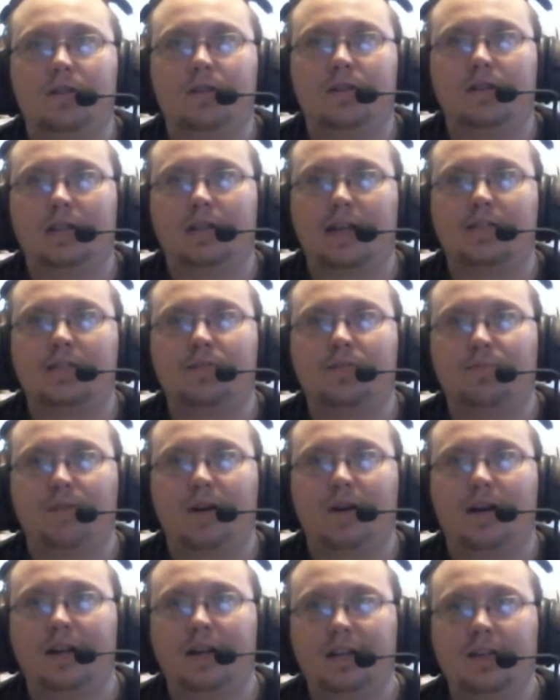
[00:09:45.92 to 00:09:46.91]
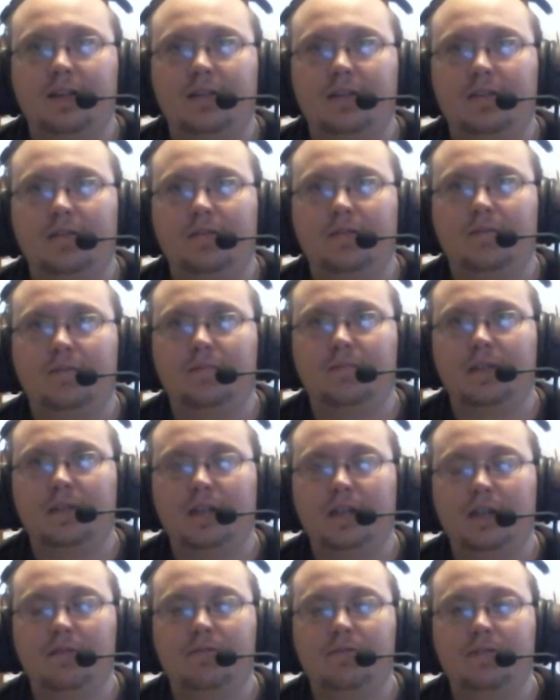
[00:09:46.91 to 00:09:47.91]
that's why
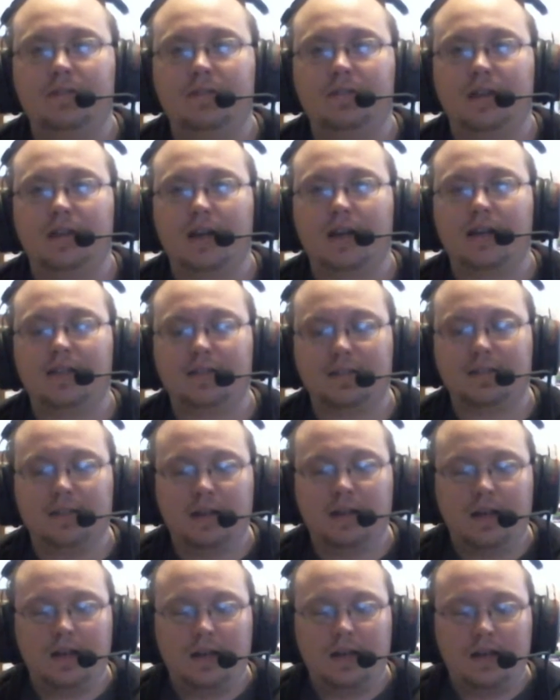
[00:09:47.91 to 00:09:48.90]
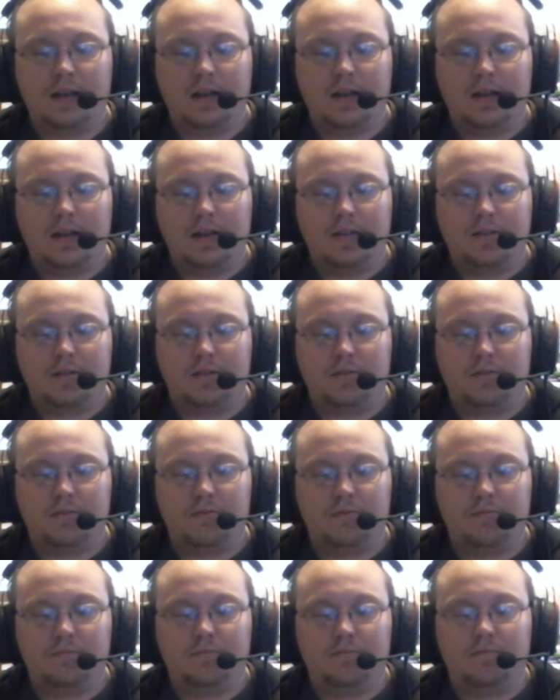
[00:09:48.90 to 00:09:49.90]
it was nice
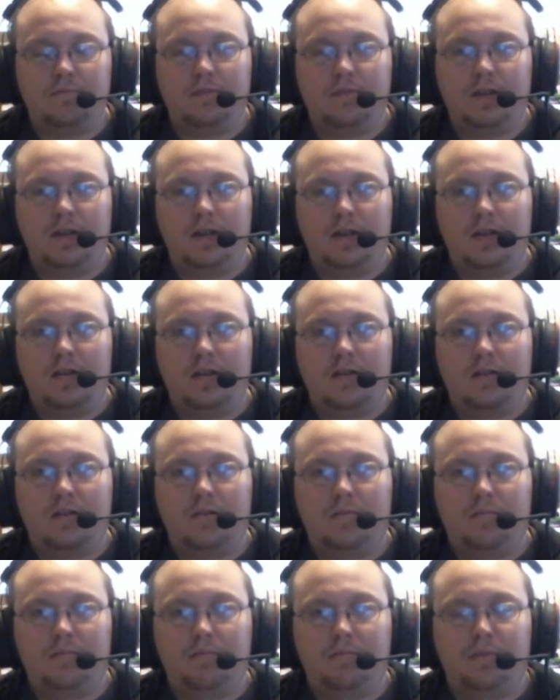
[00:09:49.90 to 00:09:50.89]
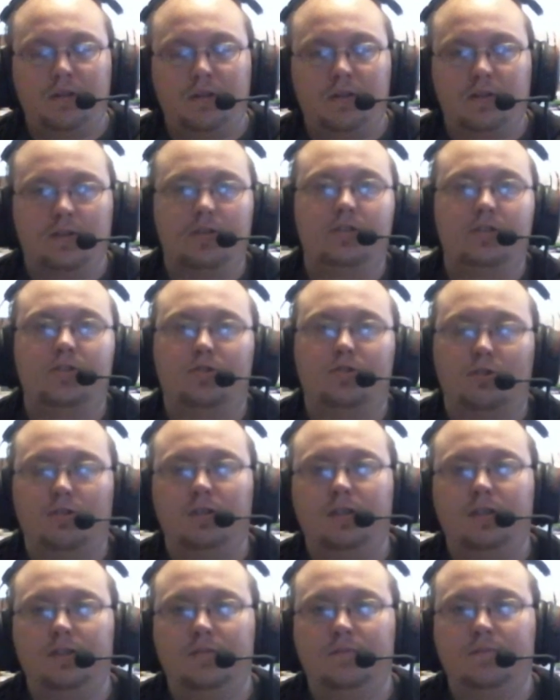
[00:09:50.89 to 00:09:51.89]
to be on this
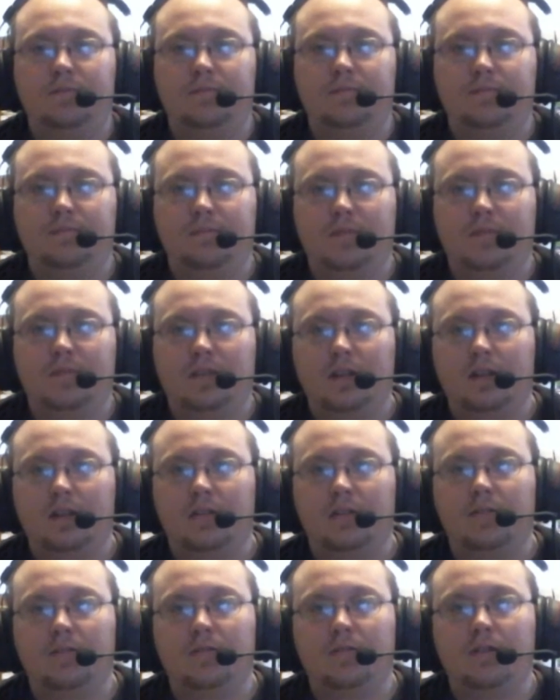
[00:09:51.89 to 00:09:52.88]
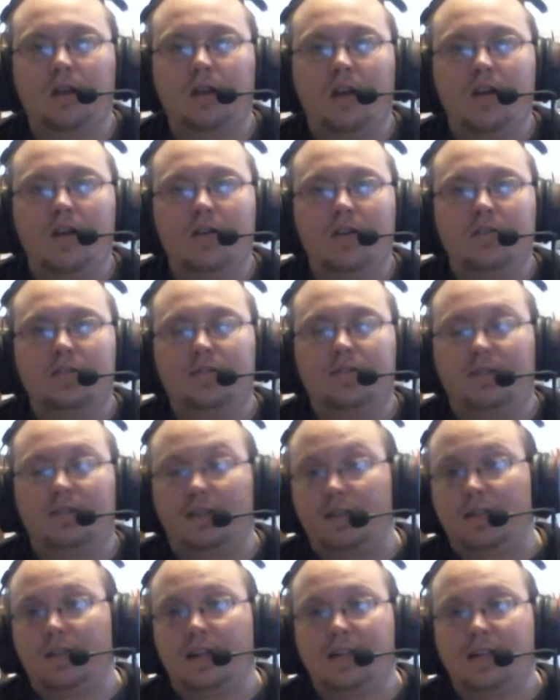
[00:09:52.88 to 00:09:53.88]
journey. And so
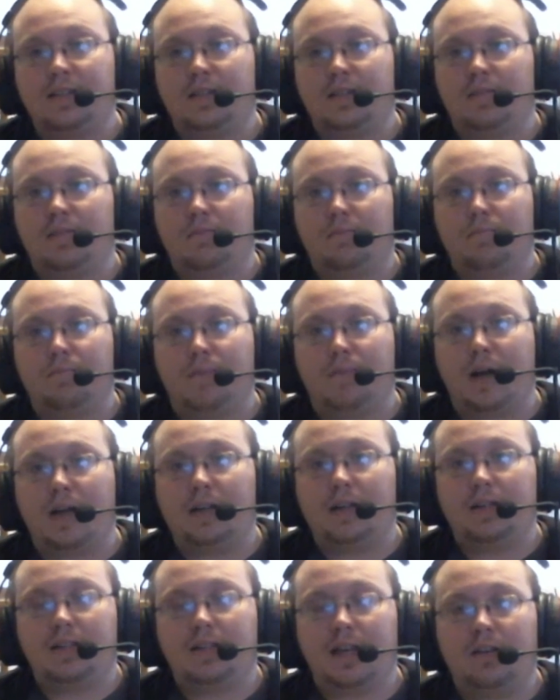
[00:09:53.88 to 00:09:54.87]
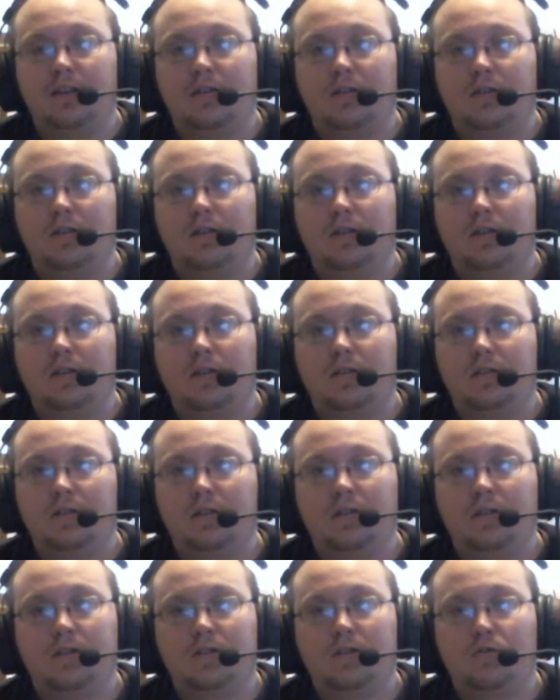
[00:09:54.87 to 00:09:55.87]
that's my take on
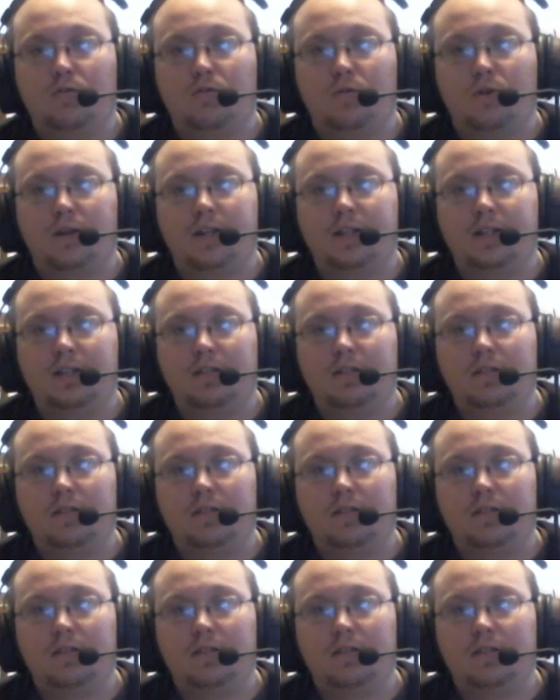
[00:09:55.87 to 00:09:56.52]
the Quarry.